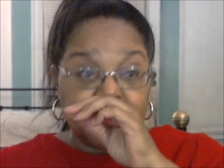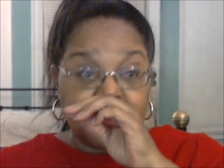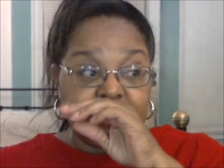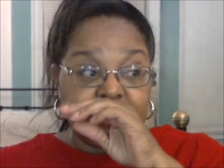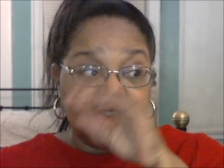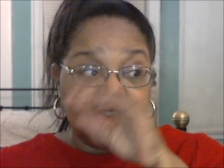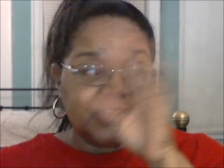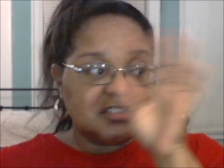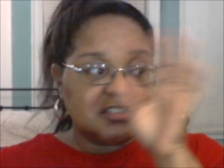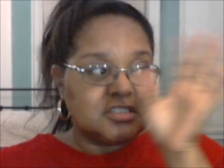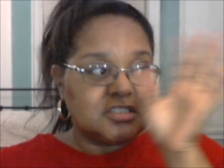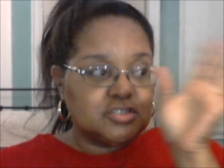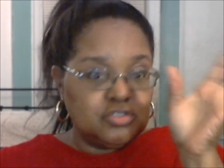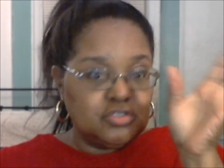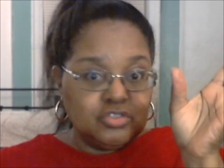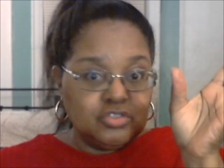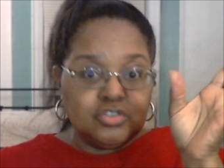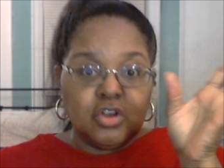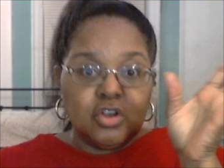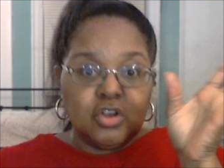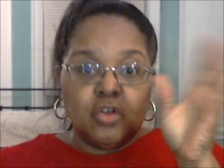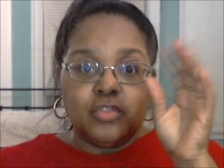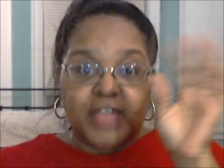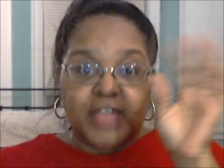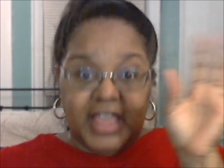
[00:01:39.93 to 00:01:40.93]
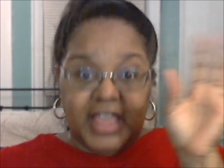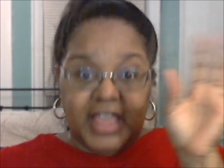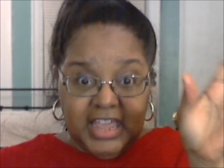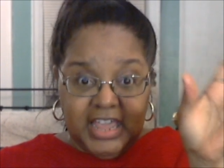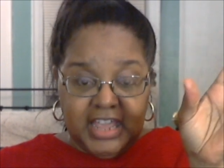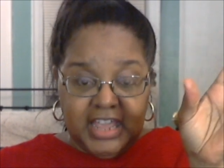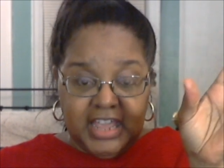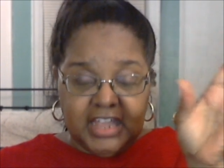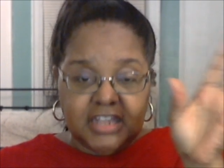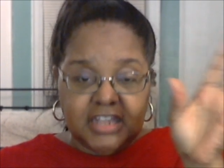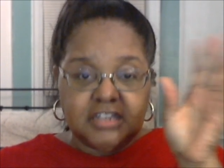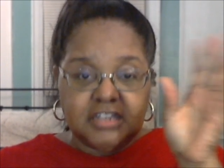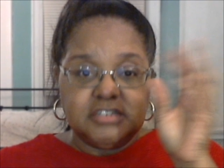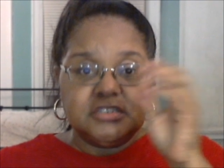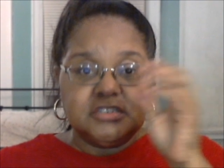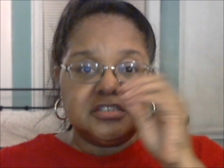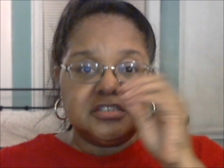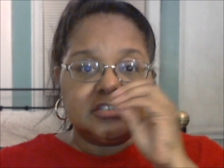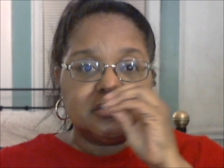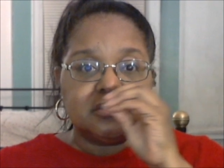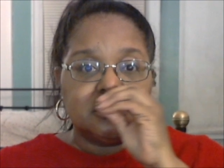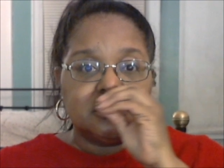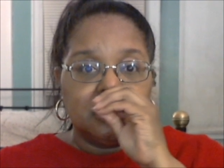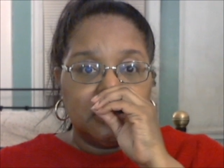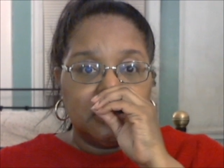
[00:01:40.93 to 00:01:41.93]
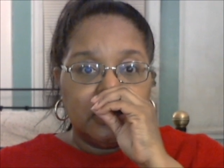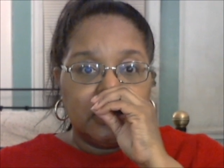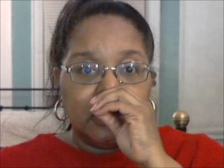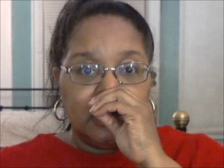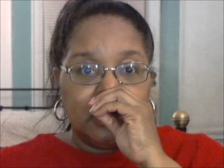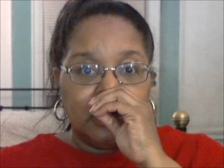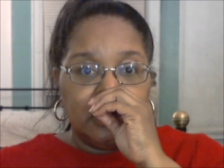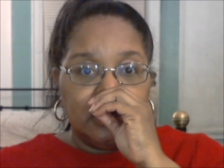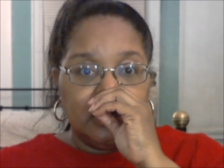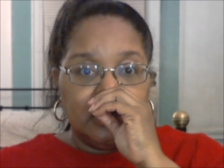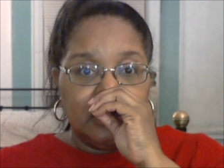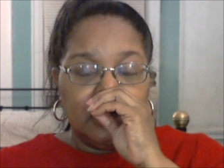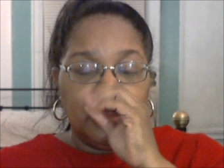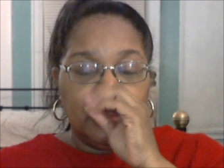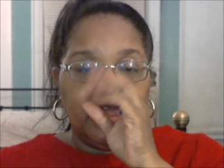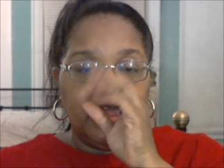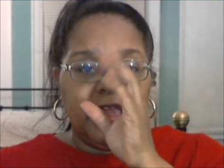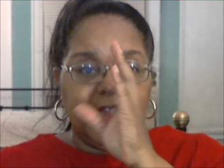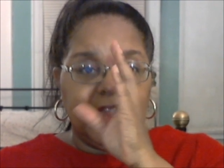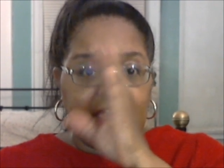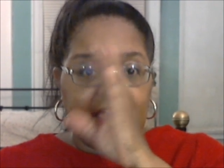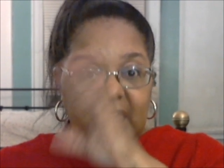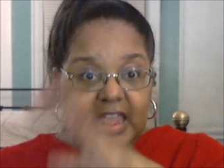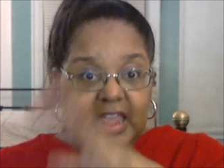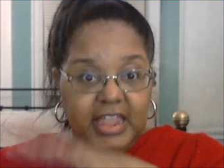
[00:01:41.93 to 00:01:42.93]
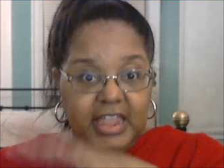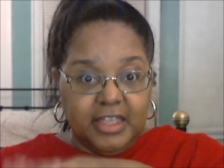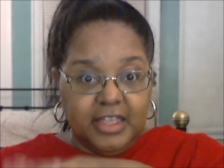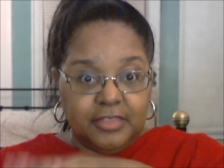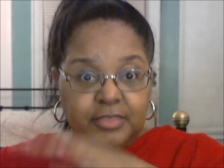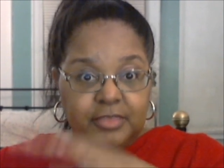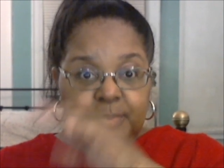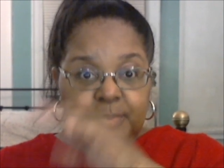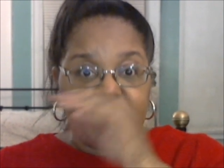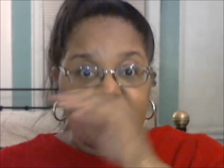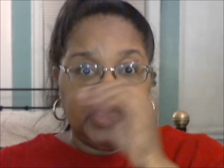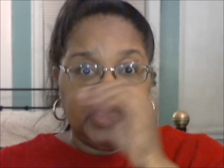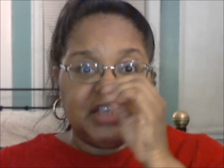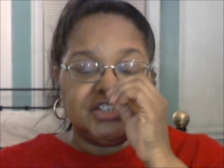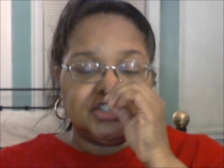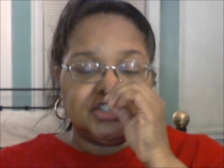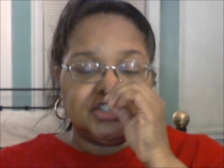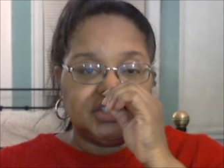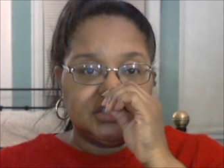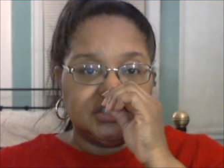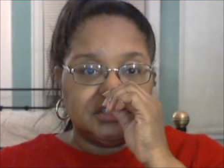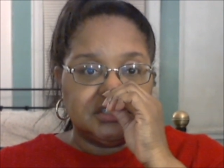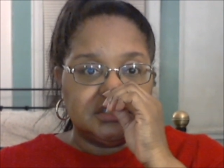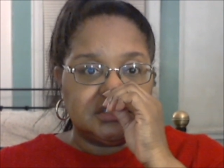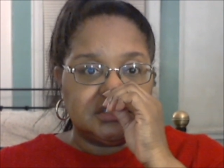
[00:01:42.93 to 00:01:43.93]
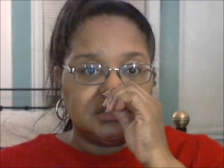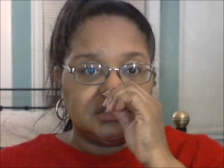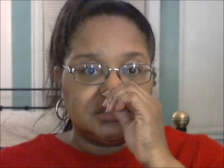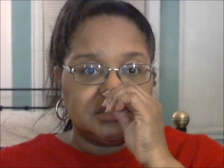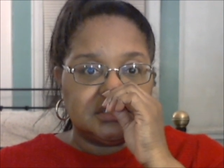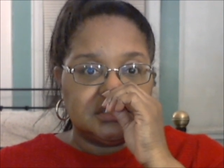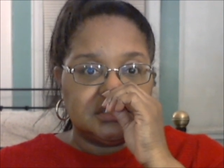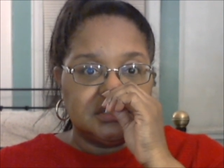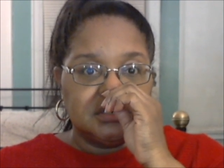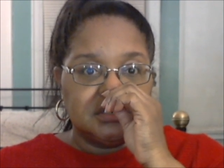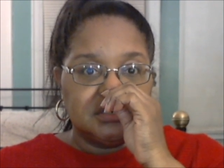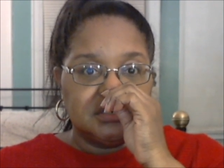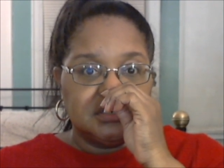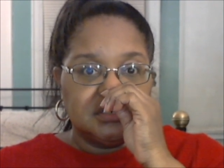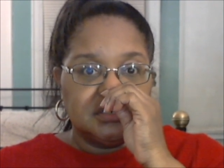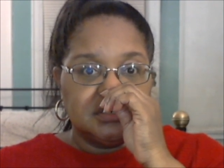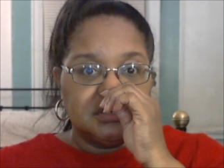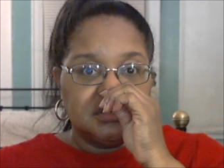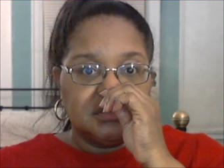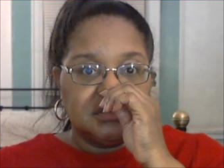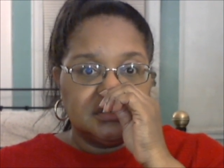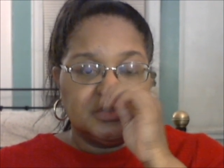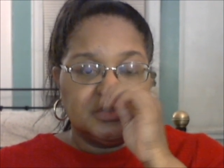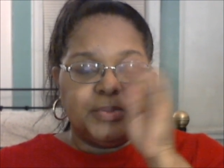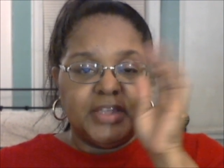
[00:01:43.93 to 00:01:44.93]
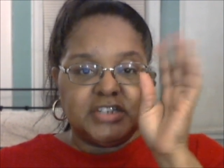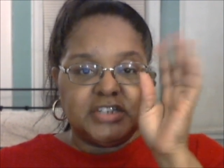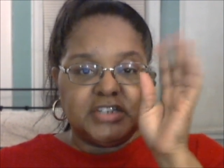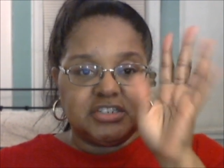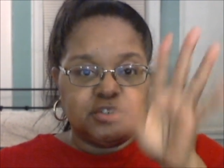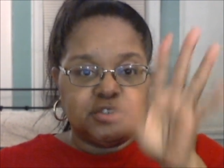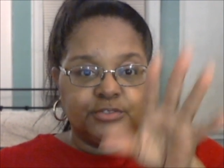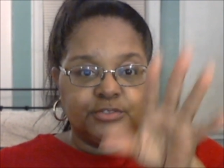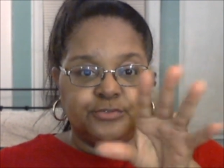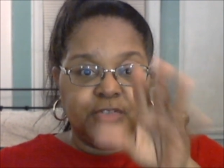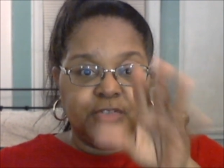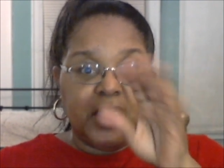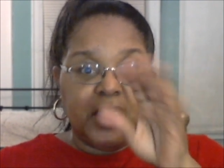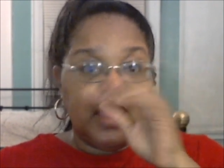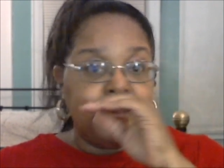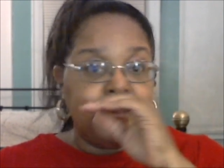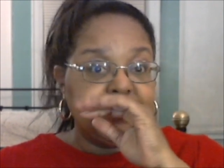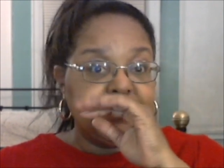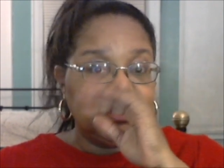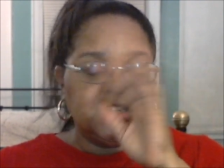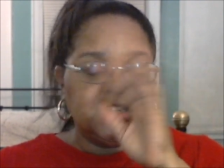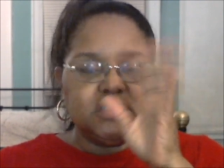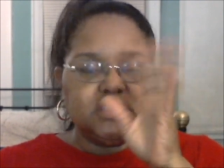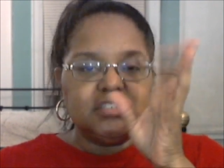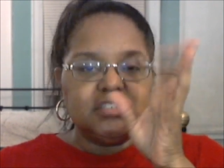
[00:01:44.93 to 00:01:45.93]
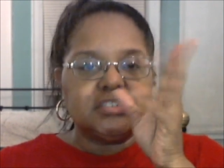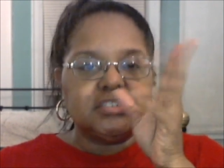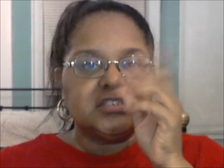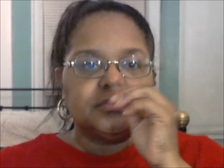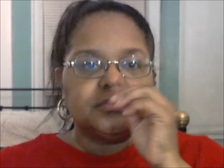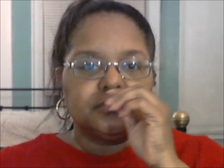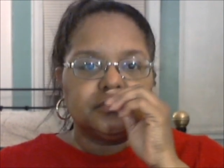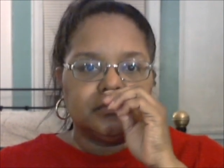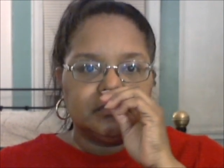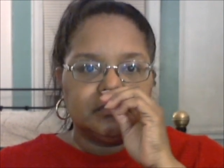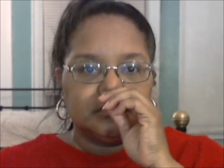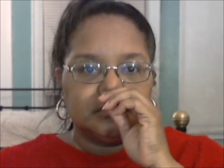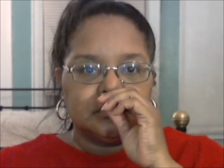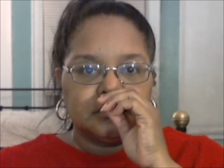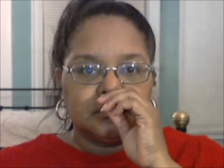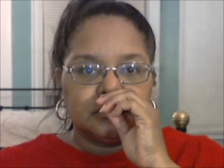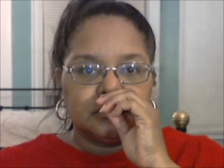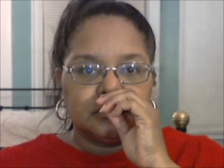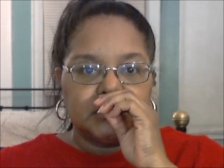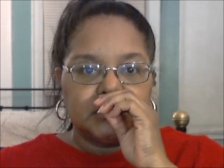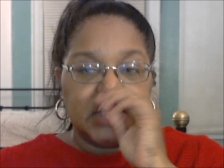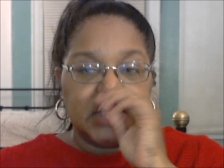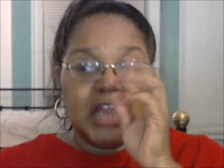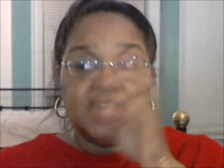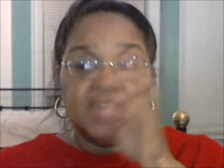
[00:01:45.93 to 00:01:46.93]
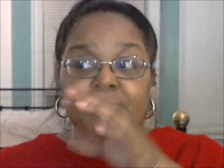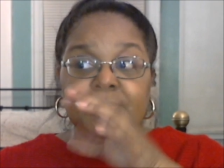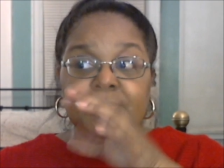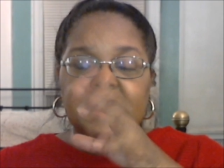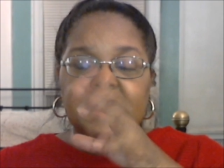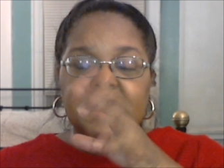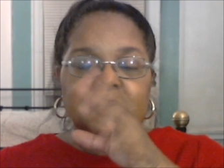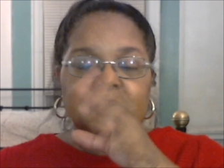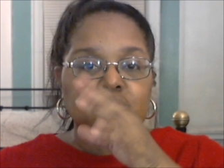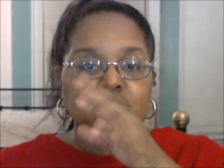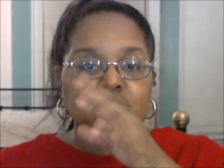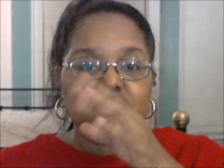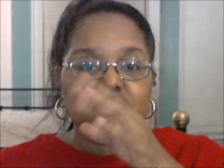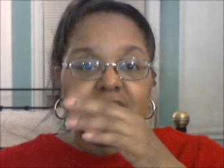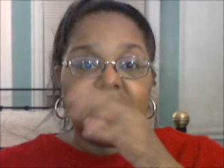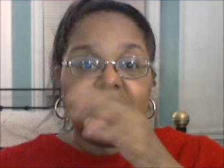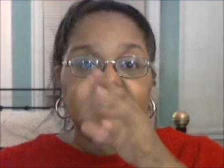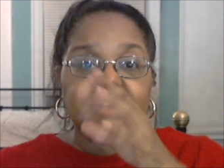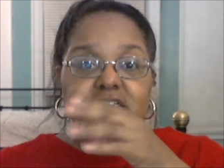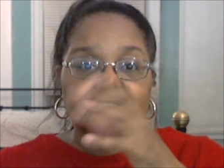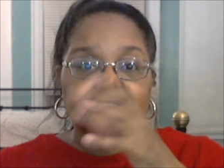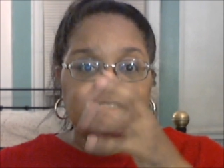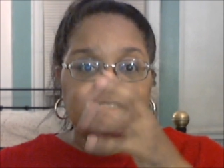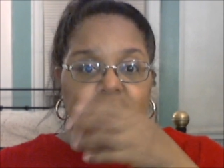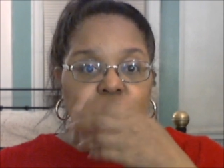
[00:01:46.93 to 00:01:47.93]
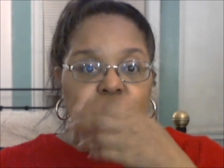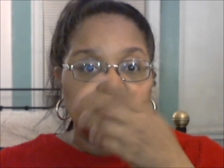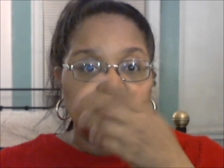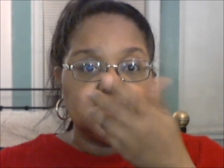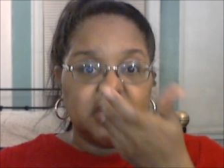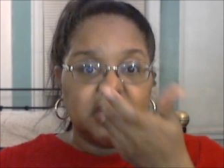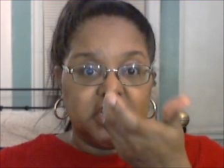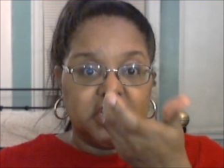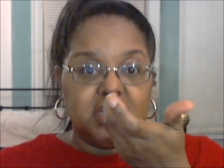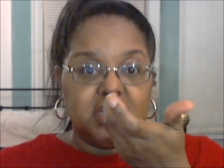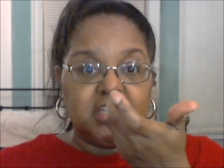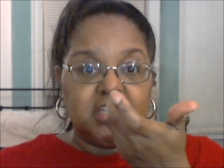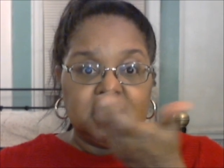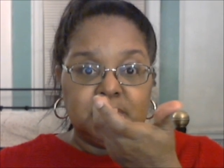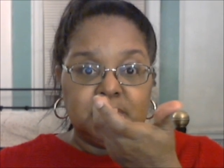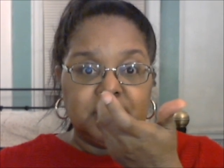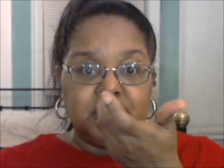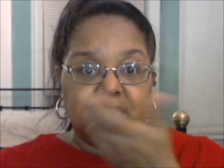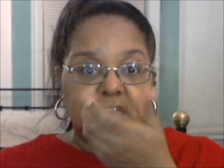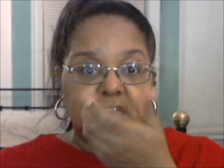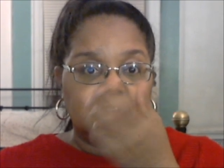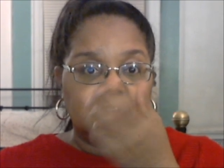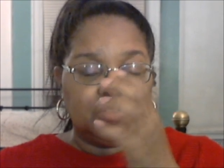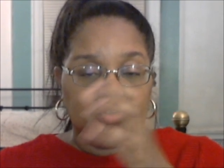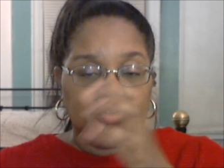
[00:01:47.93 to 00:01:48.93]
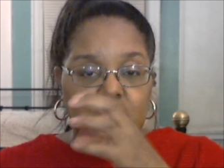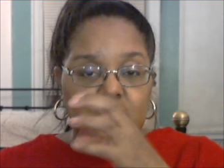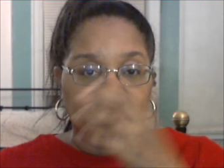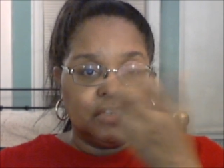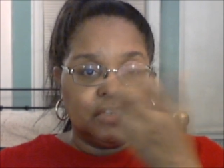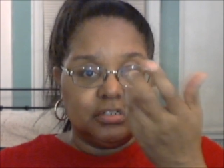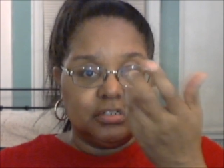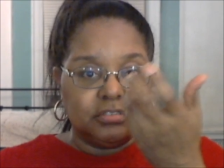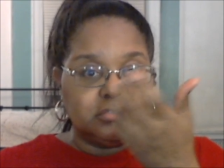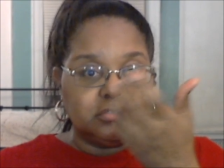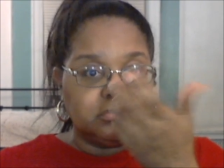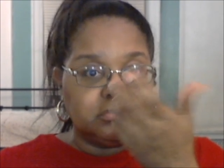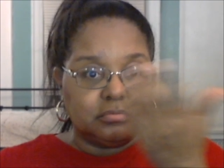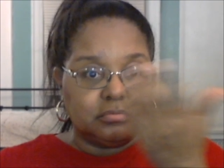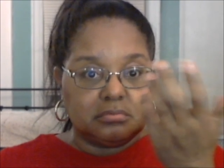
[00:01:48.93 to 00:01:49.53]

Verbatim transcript: That's, you know, the aides and the patients, the patients' families, anybody who's got us on their email or,